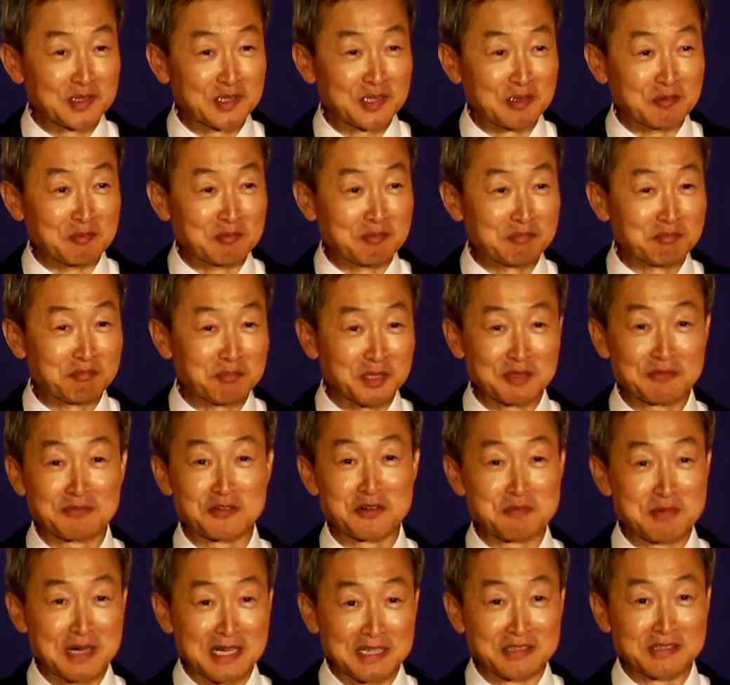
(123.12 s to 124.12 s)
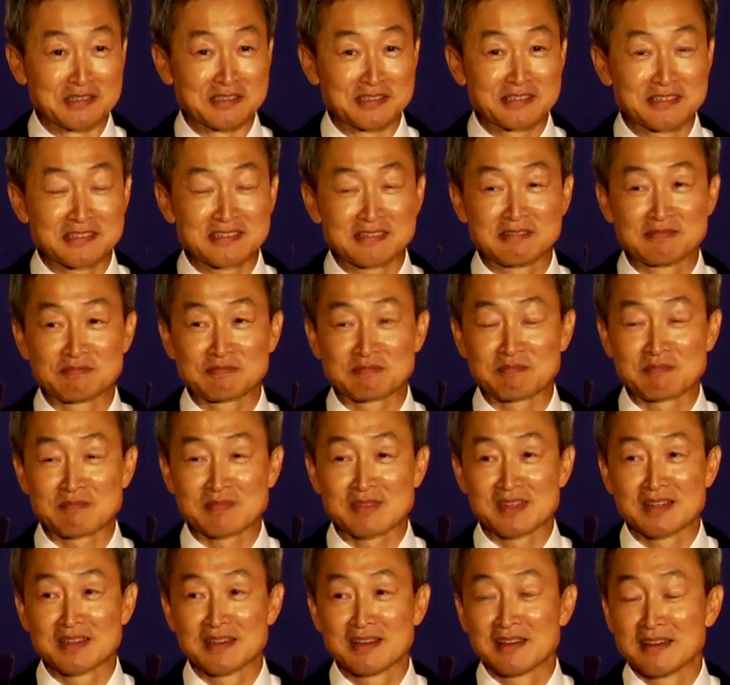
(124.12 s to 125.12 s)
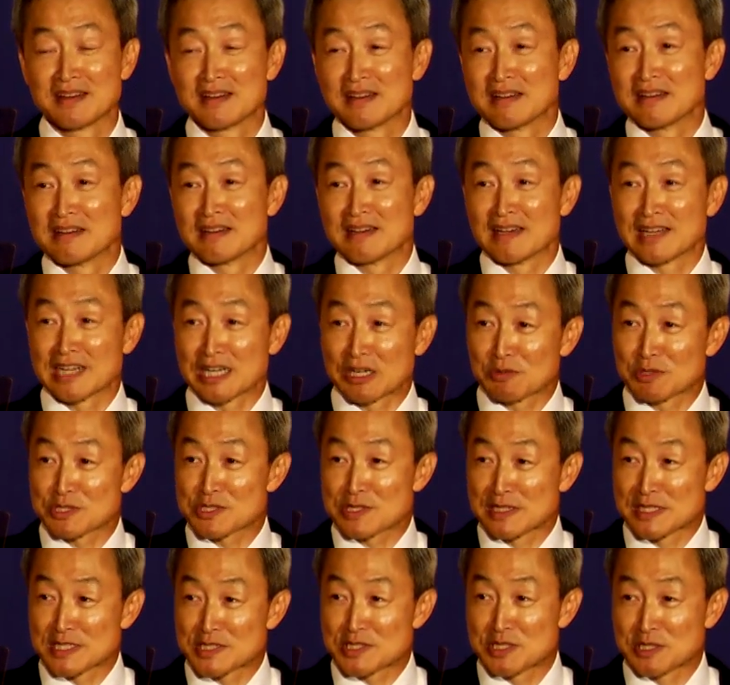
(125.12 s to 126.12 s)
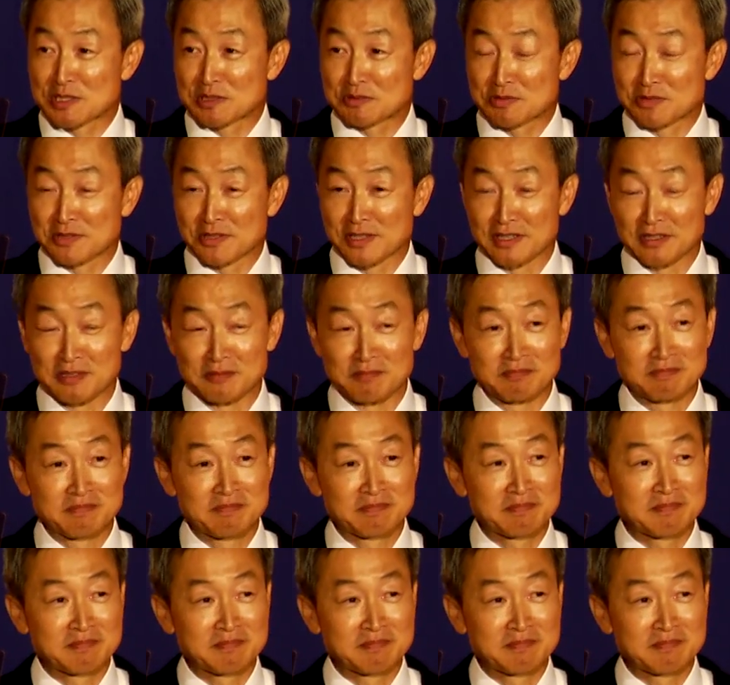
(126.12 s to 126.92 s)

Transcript: Kim, but from others. And I was listening to them,